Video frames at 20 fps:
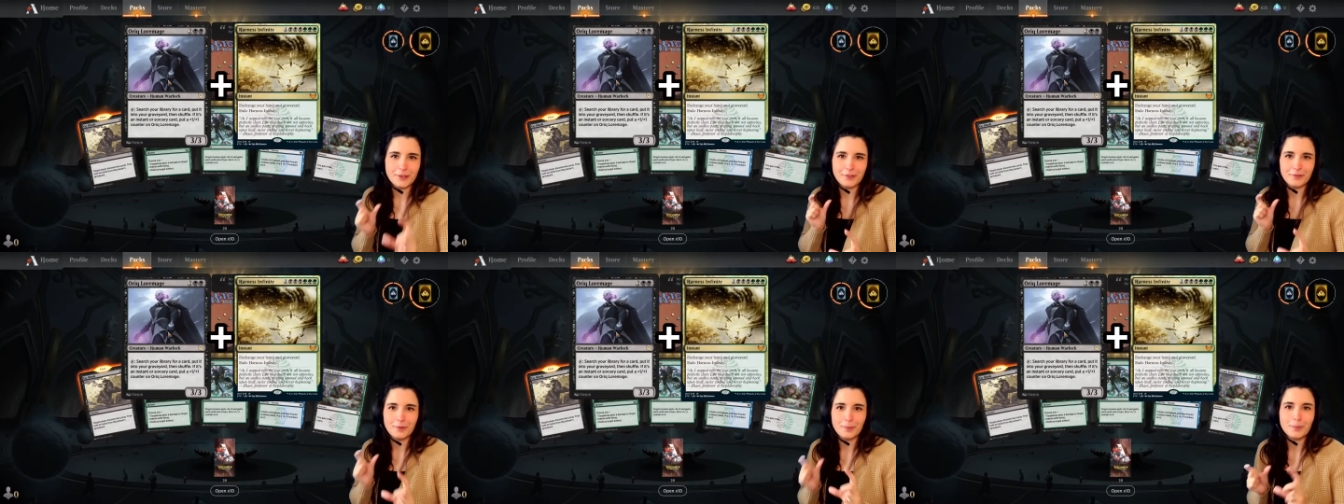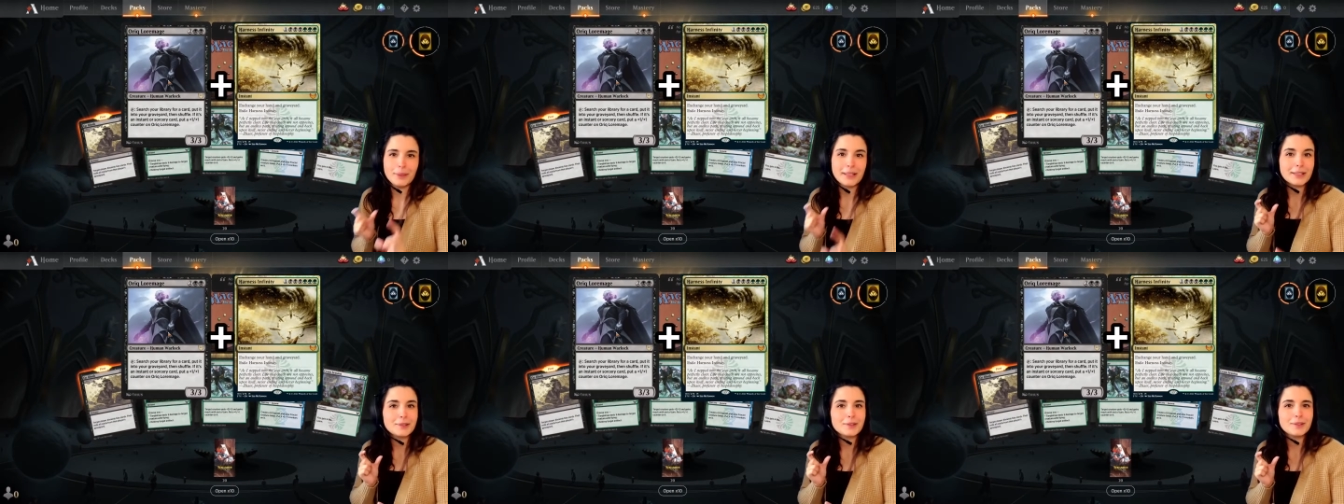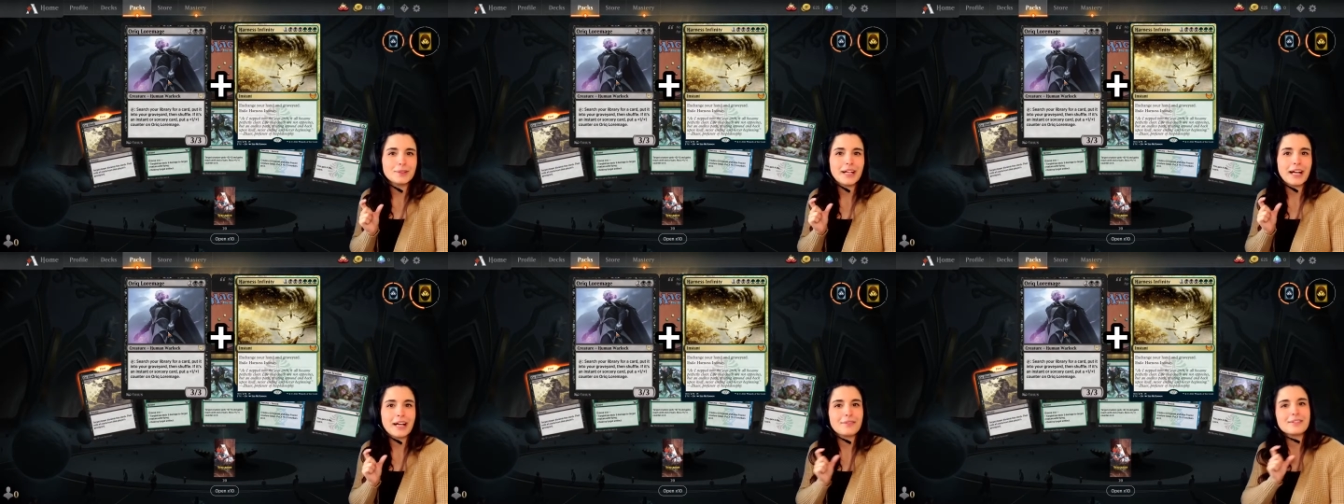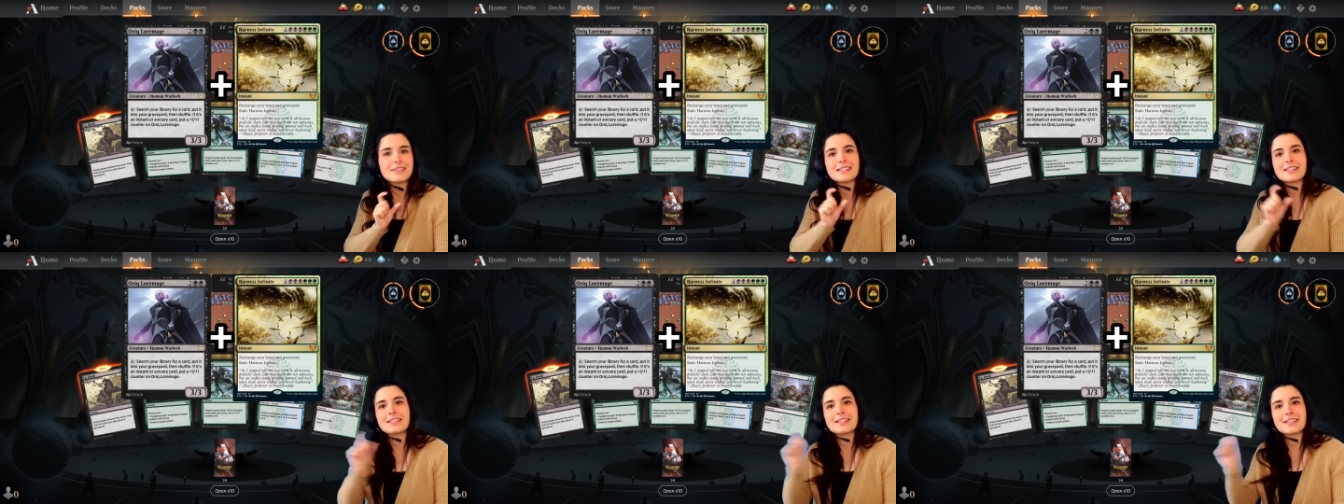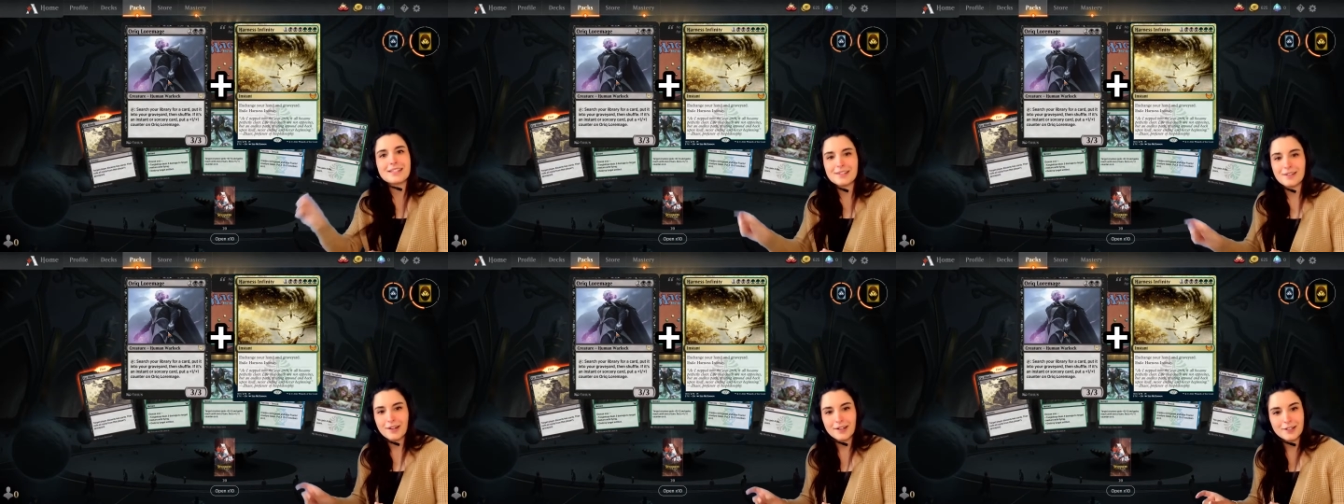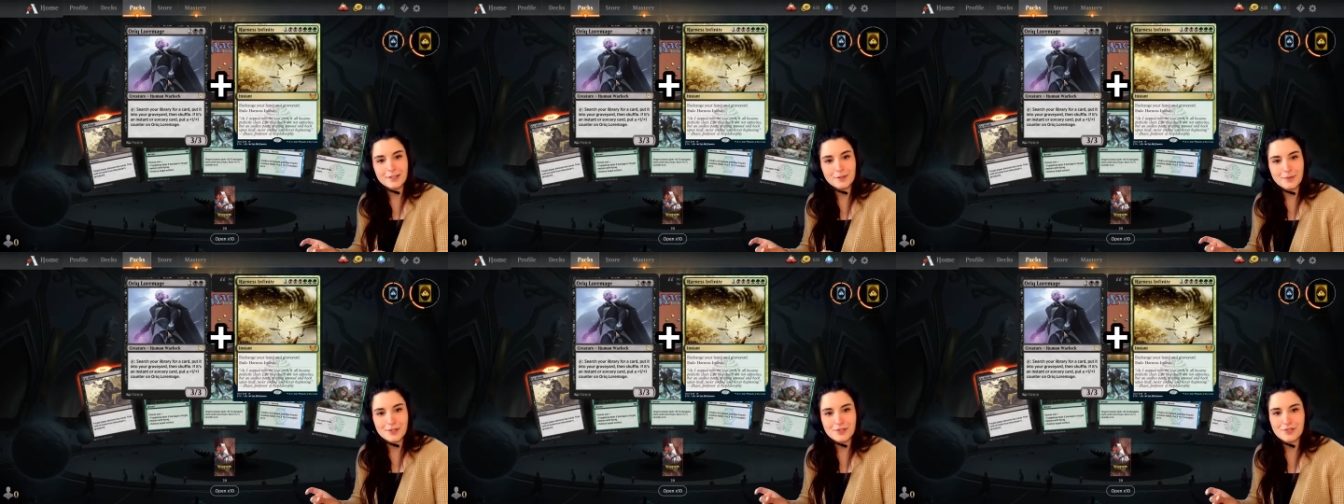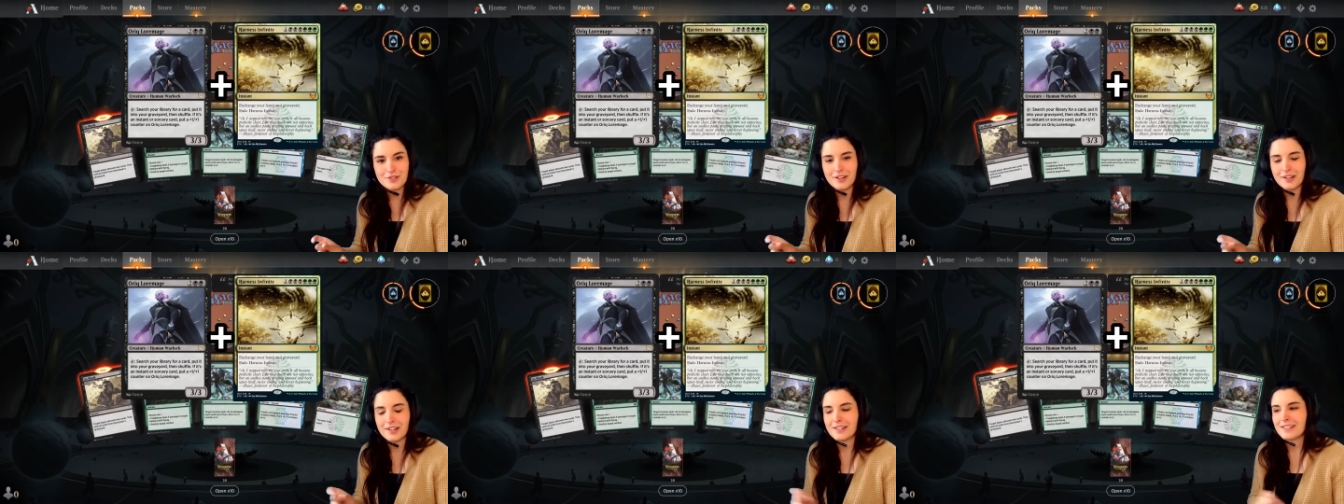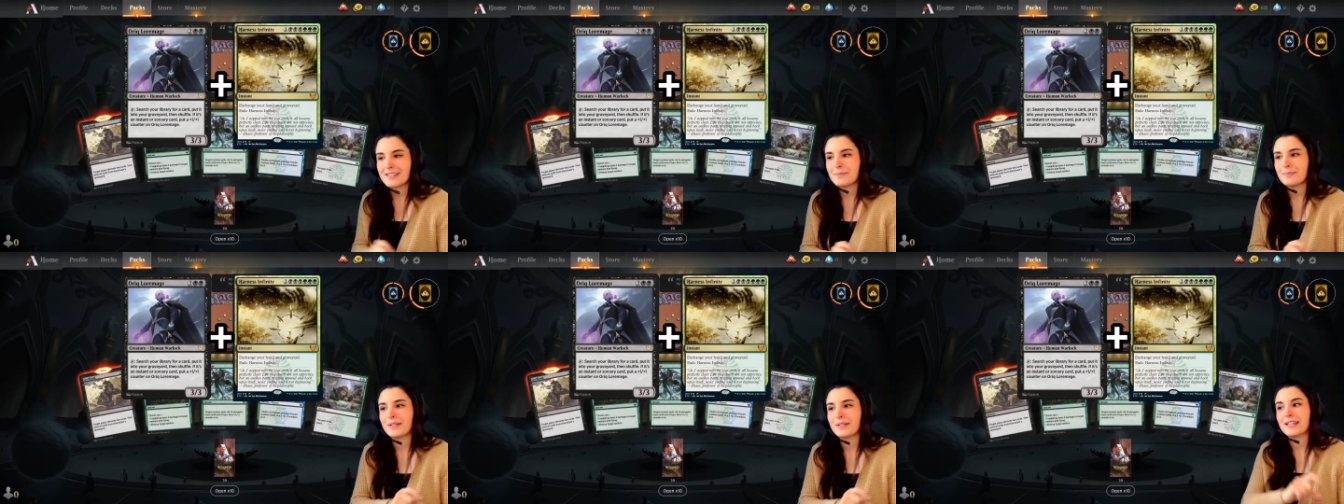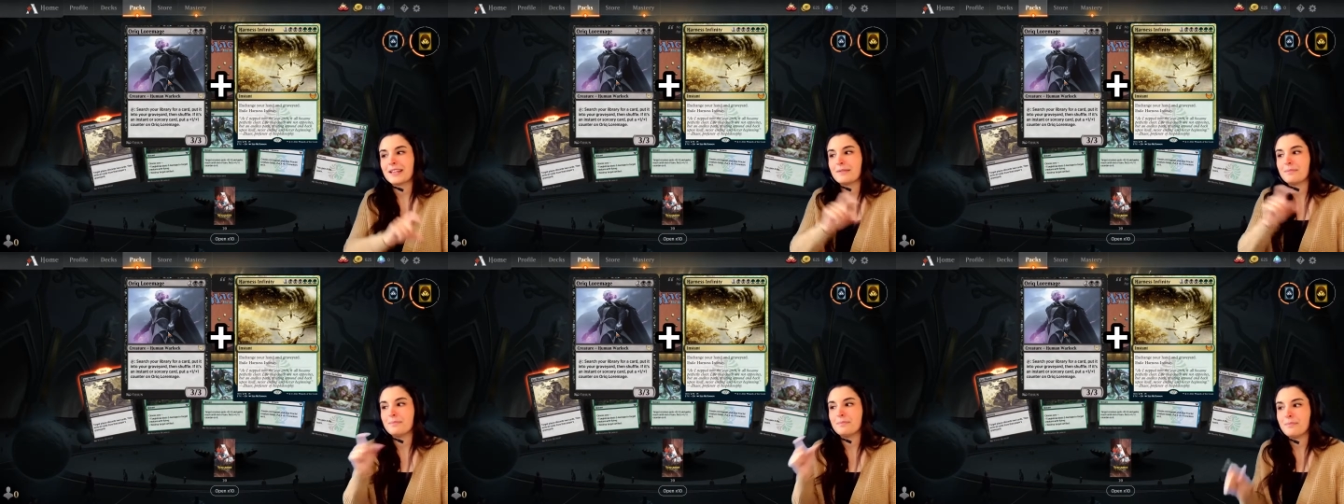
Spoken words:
of a pickle having to discard a bunch of cards and putting them